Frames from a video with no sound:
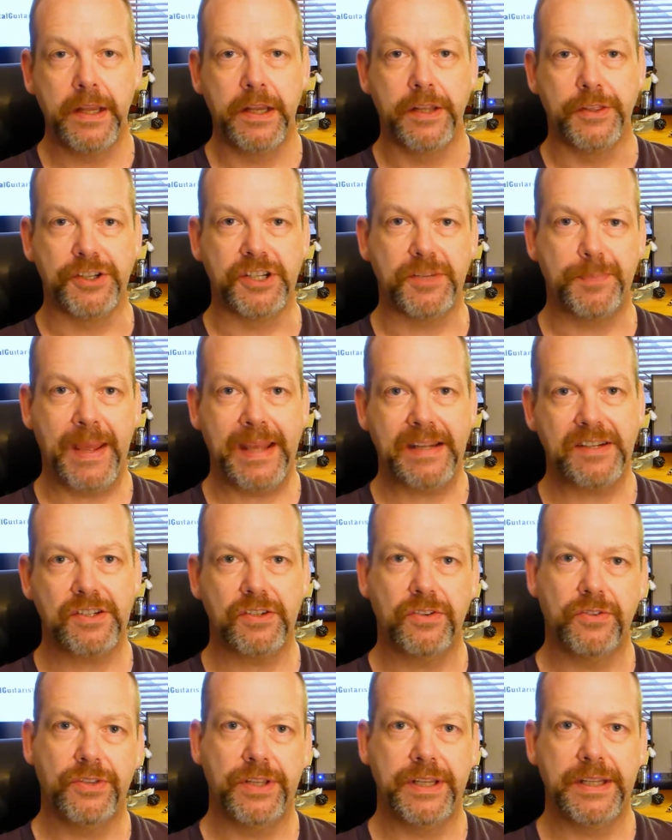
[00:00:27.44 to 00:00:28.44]
The specs
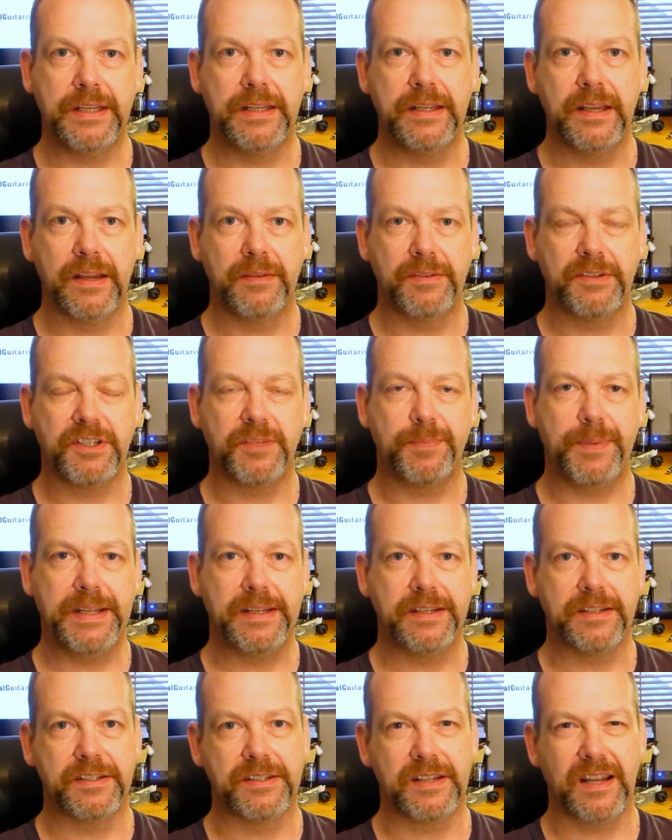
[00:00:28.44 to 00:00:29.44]
on the
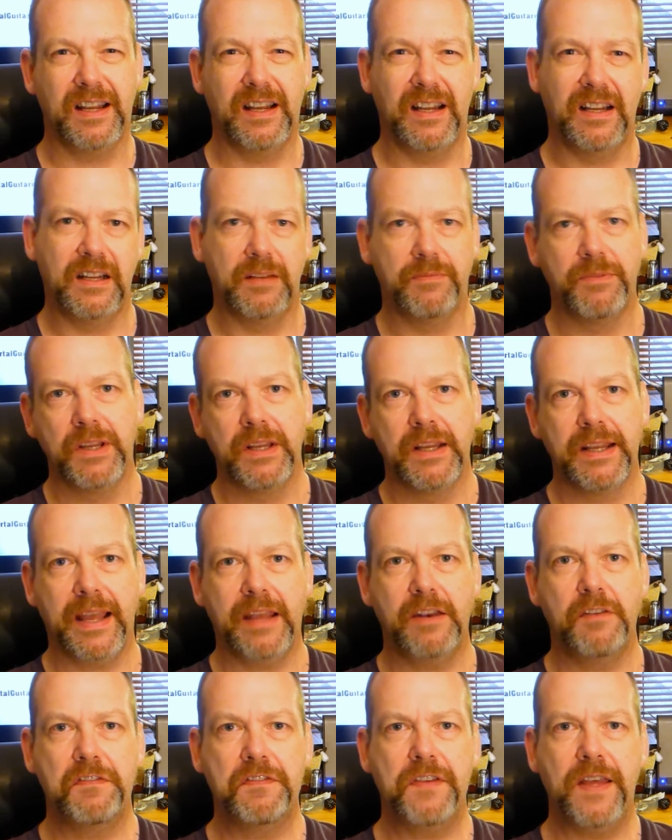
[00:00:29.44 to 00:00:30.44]
speakers are
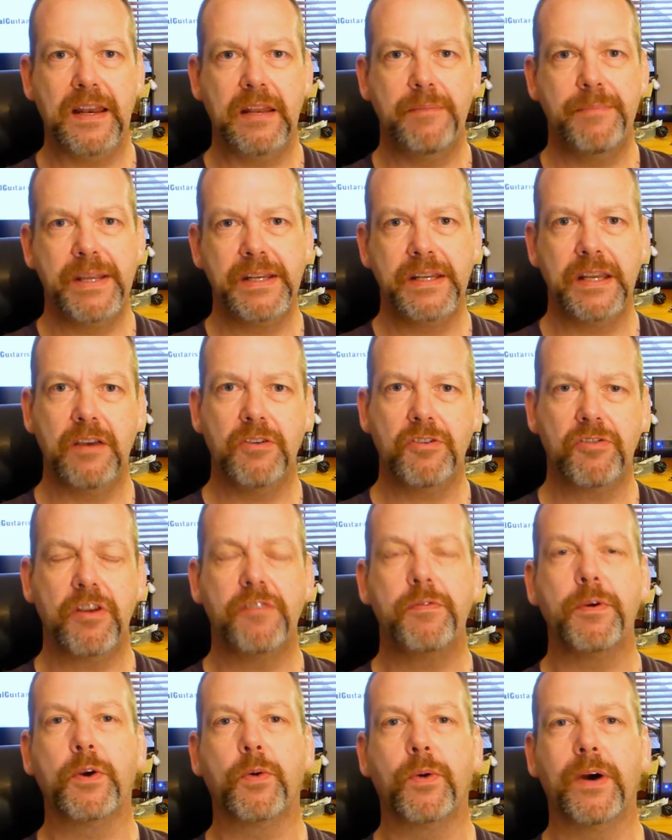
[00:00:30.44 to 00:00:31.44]
kind of fairly mediocre,
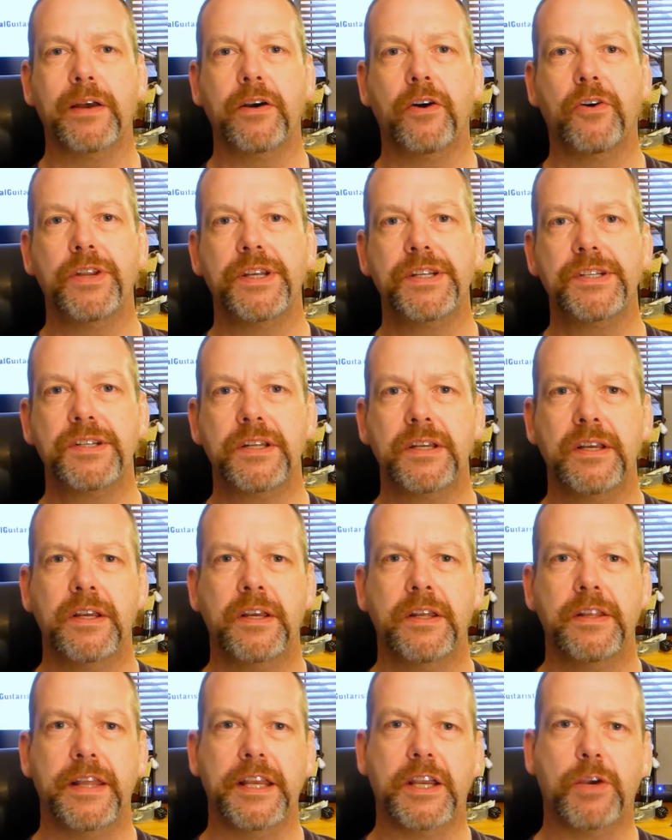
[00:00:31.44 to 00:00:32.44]
if we're quite honest.
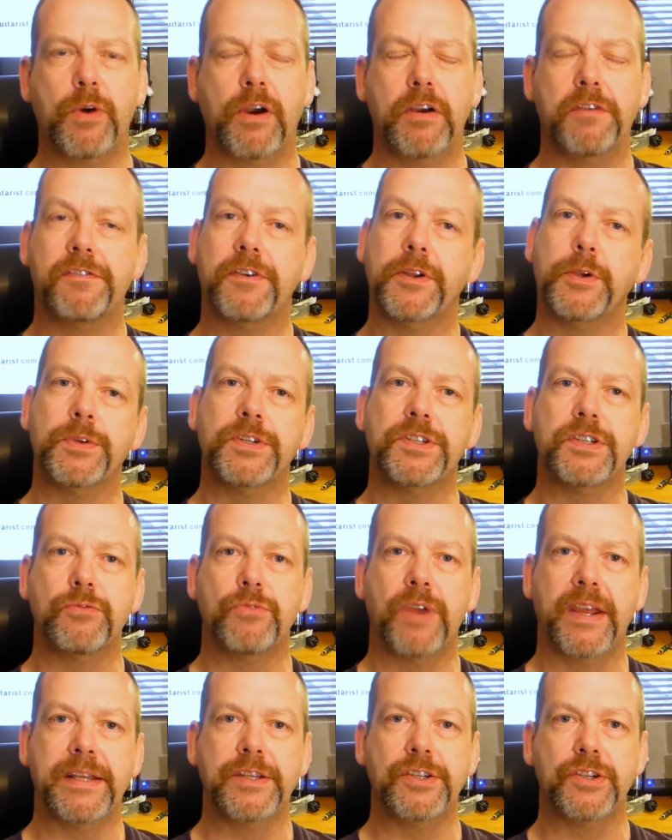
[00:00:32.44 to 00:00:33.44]
They quote a frequency
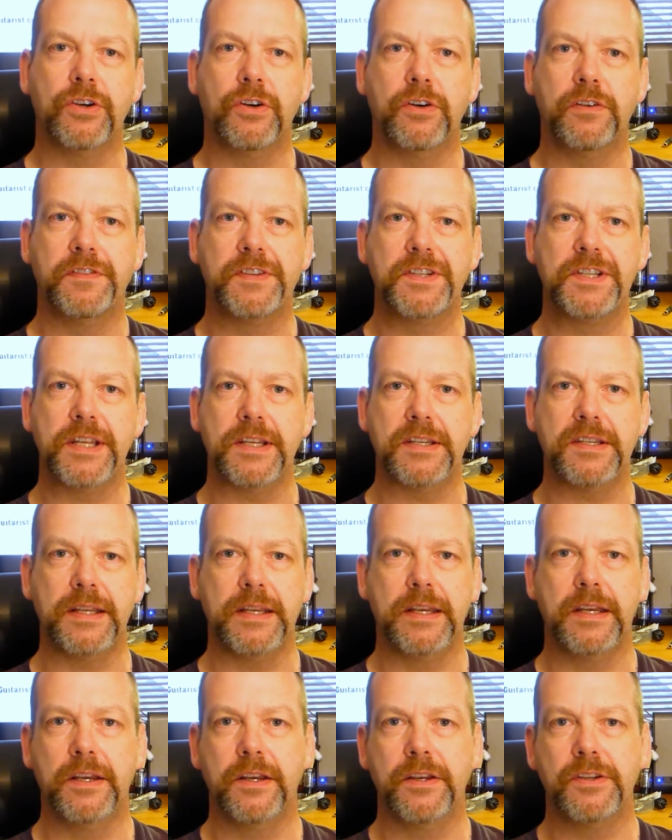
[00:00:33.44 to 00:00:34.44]
range of 60
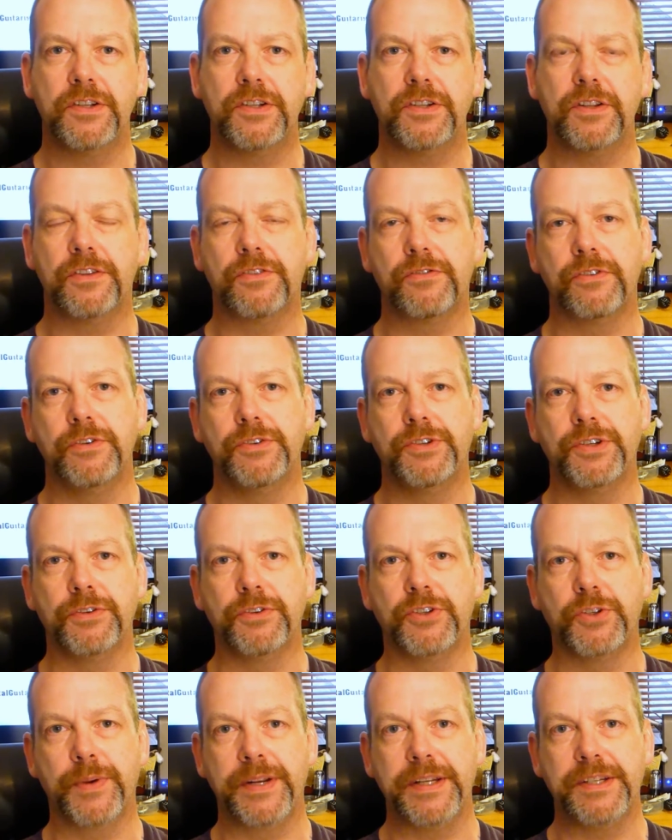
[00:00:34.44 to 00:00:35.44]
Hz through to
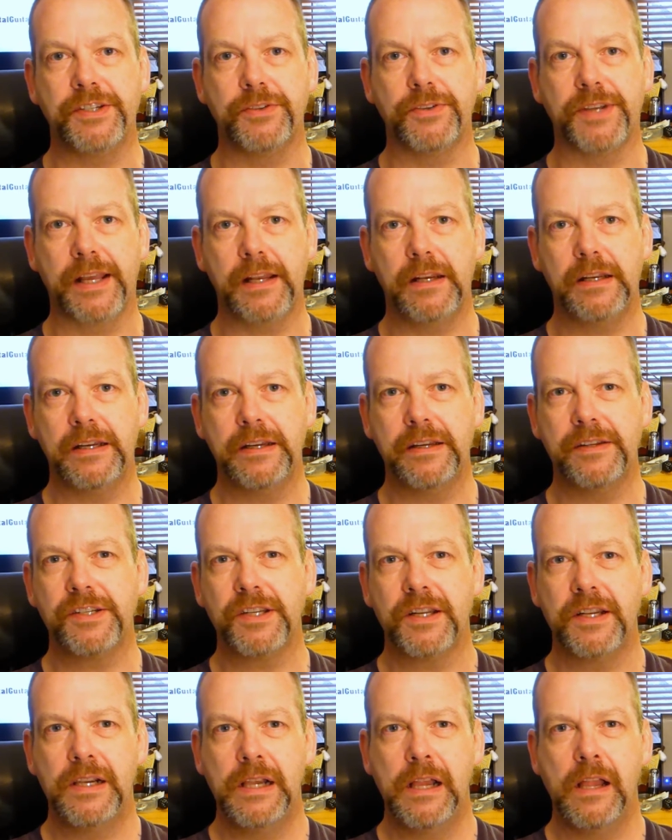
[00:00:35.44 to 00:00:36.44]
22 kilohertz,
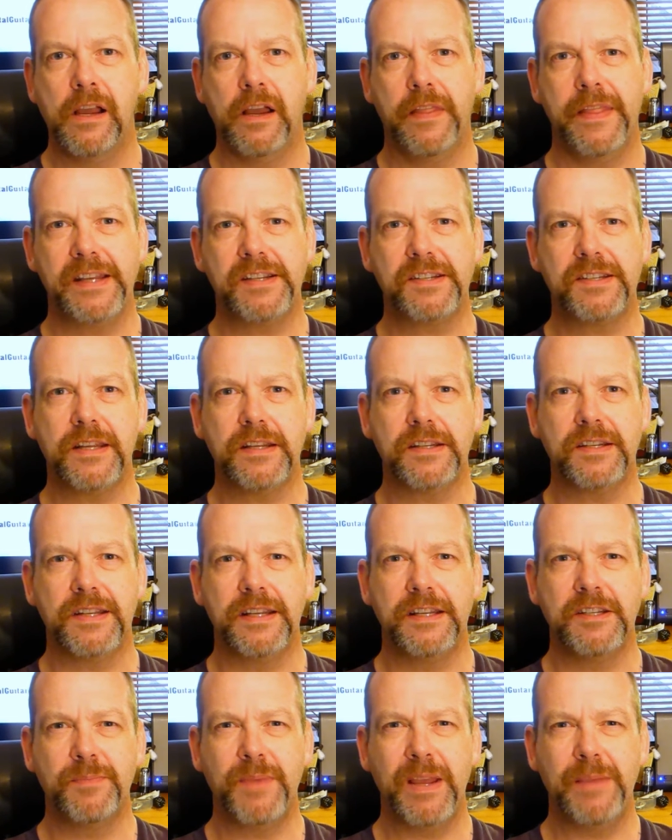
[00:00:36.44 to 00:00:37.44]
and that
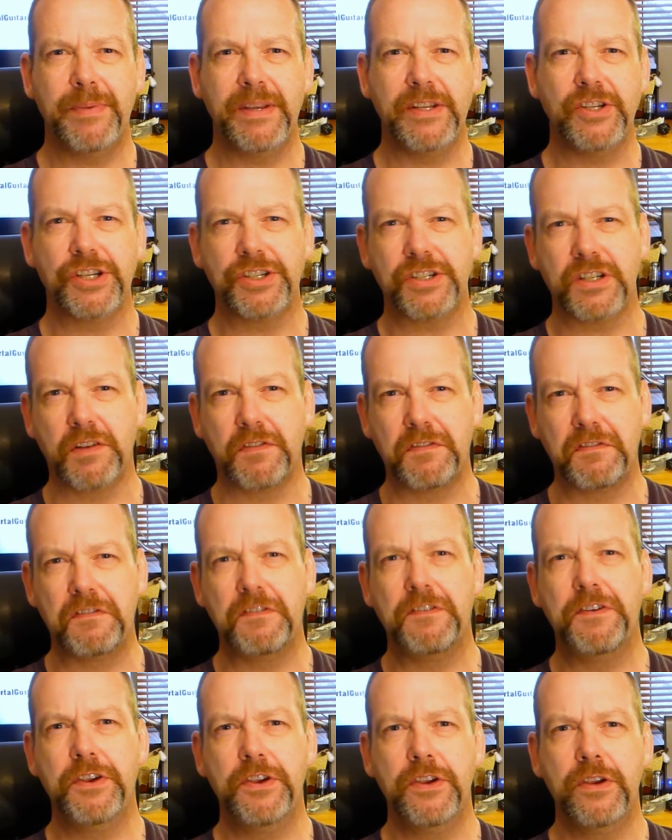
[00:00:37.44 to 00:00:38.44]
60 is maybe just a
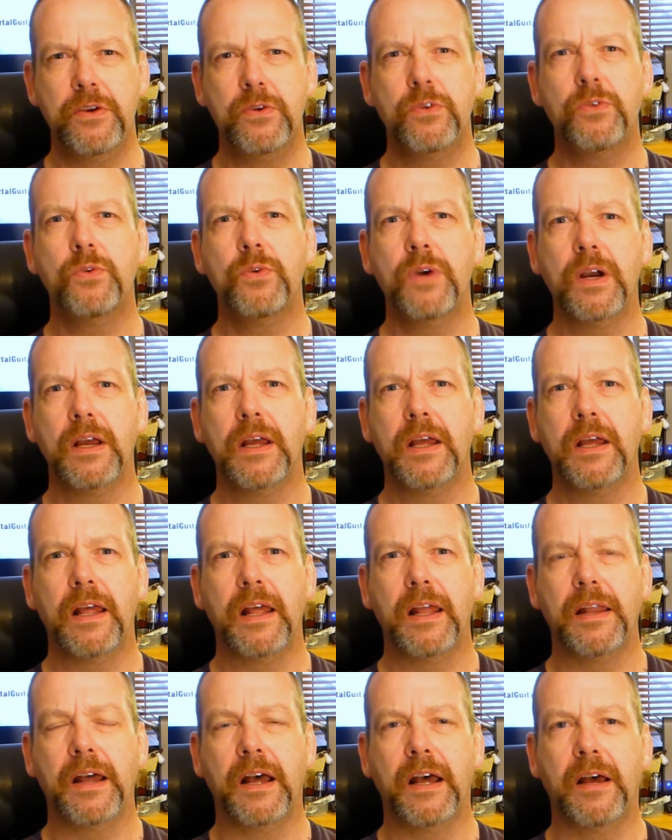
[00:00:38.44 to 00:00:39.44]
few
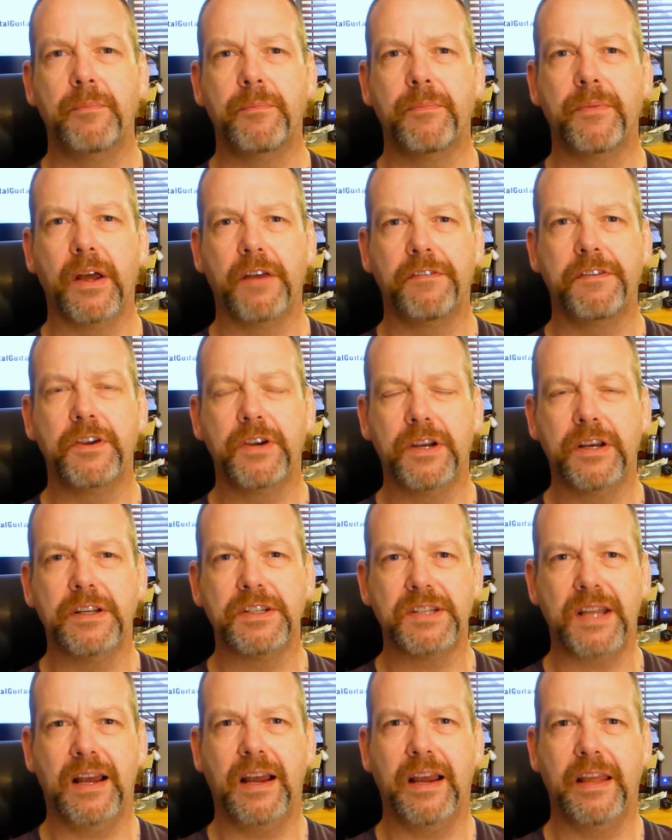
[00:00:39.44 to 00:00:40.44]

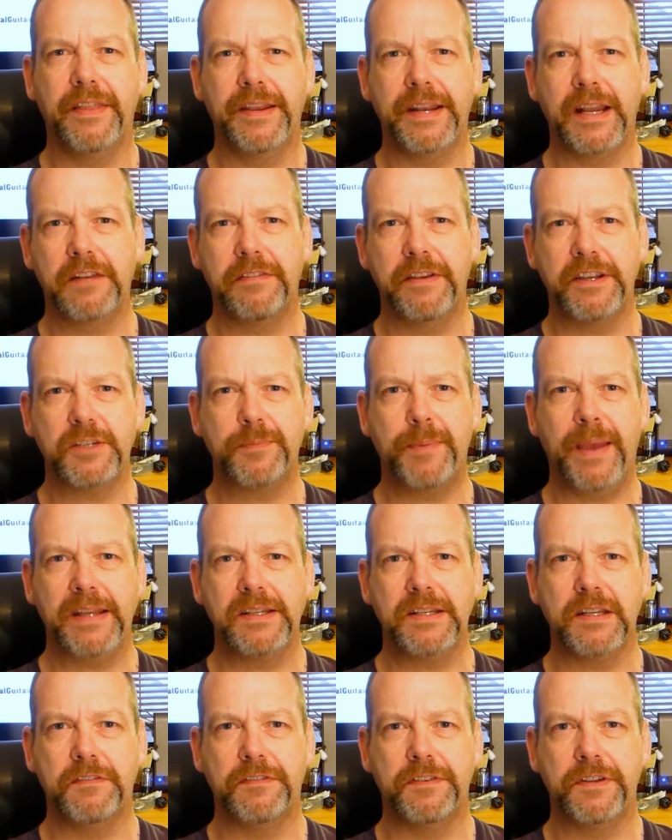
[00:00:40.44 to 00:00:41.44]
hertz higher than I'd have
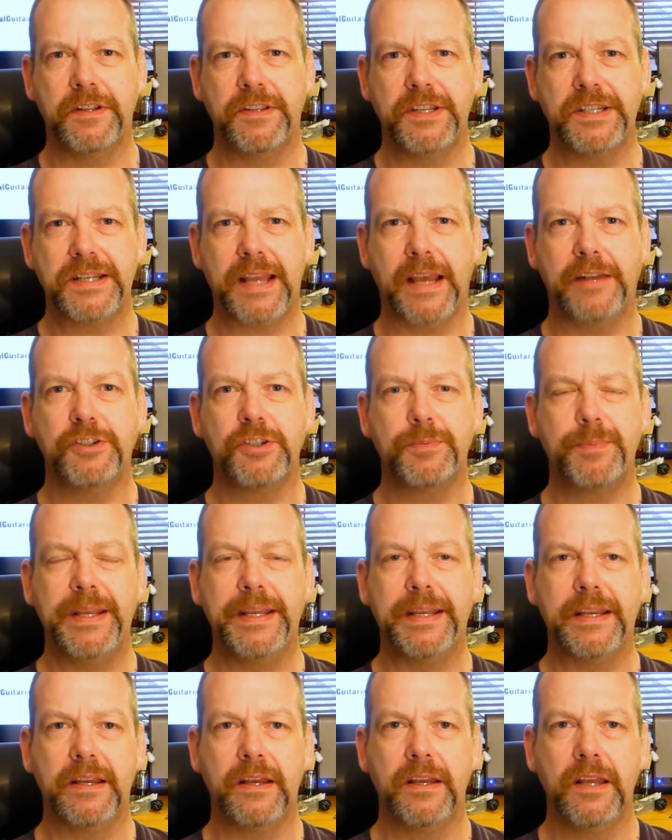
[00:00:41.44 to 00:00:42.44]
expected for this kind of
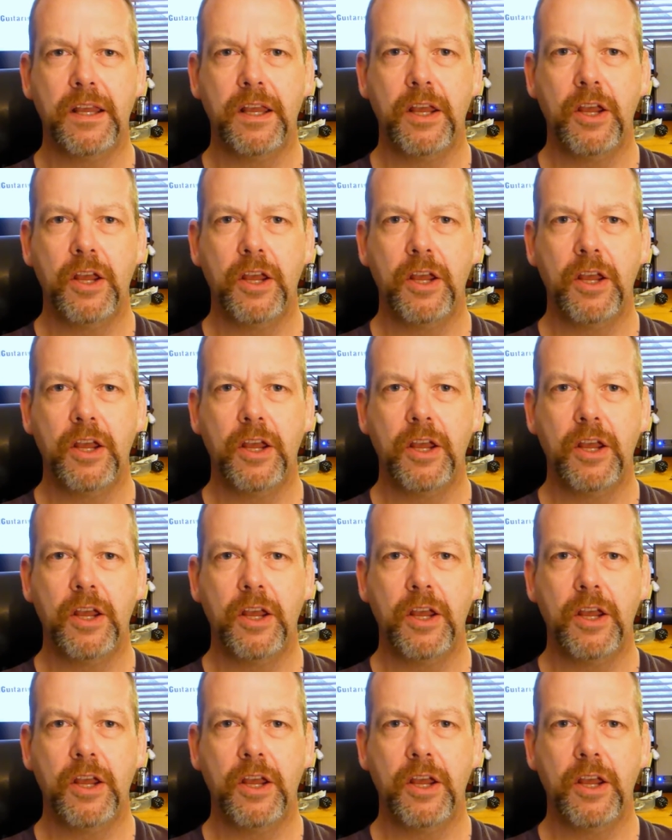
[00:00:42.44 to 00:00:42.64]
speaker.